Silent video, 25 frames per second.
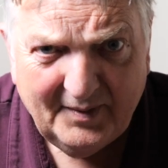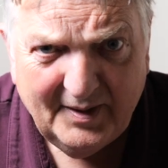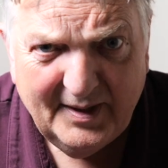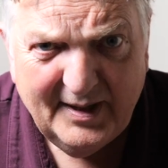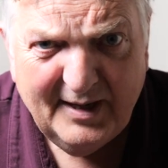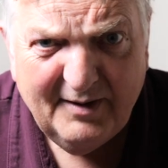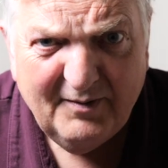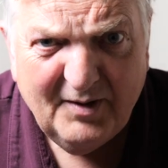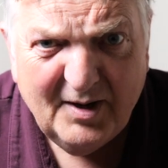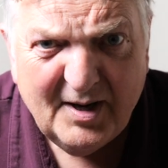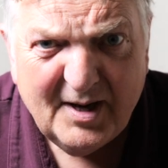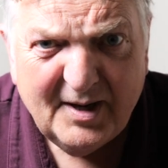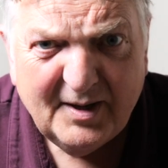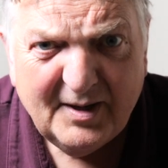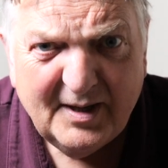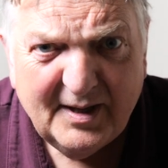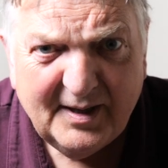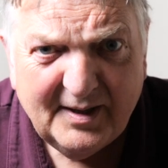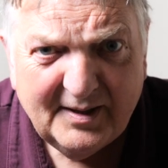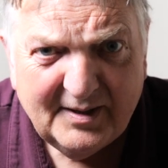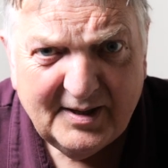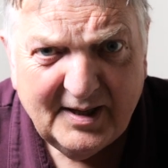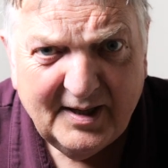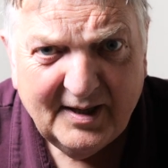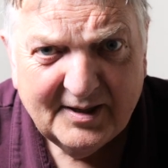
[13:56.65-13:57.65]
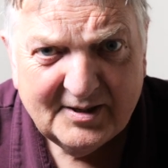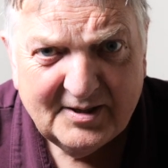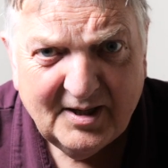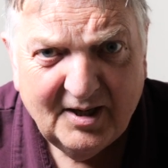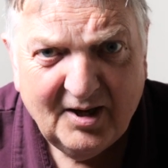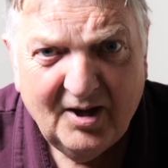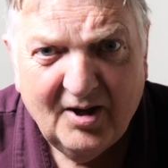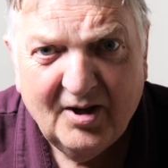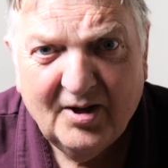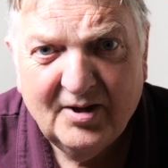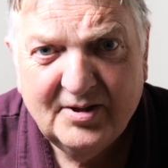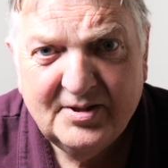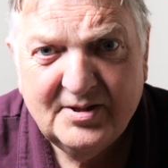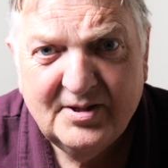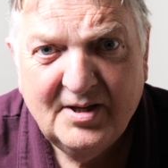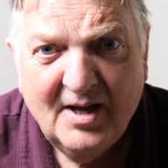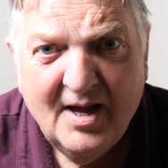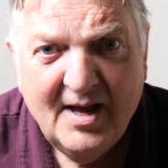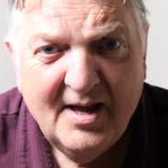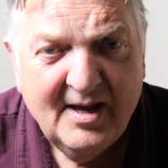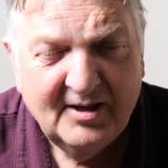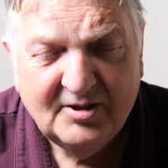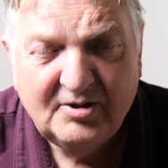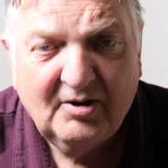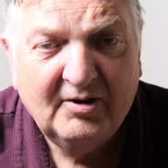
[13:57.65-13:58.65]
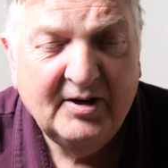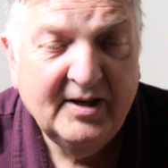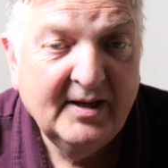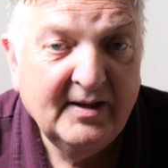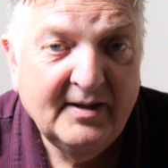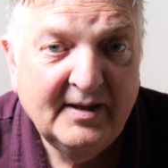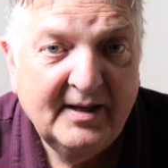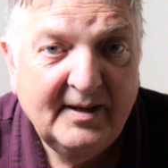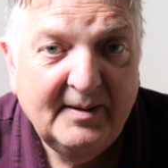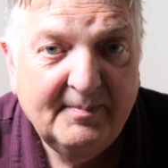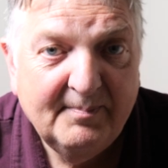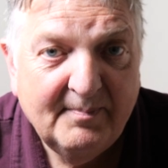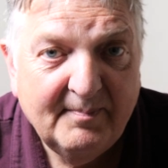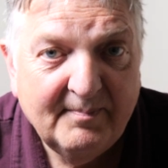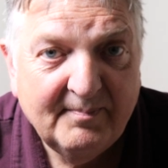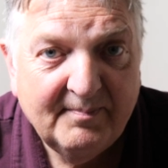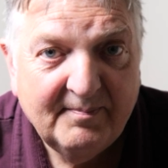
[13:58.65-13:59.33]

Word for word: Even in the DSLRs, sorry, in the